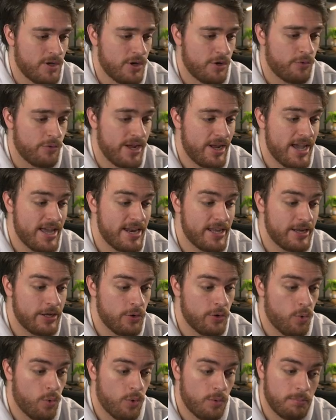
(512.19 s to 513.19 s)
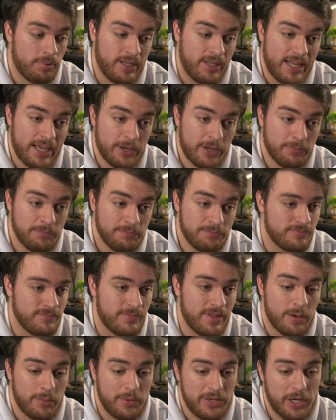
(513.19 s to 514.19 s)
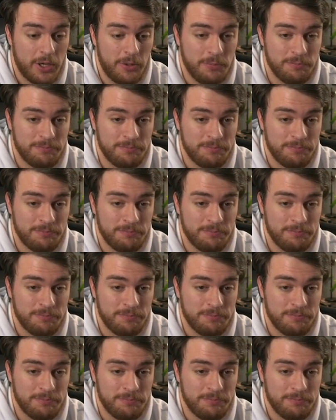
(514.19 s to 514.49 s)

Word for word: Creating your player, there we go,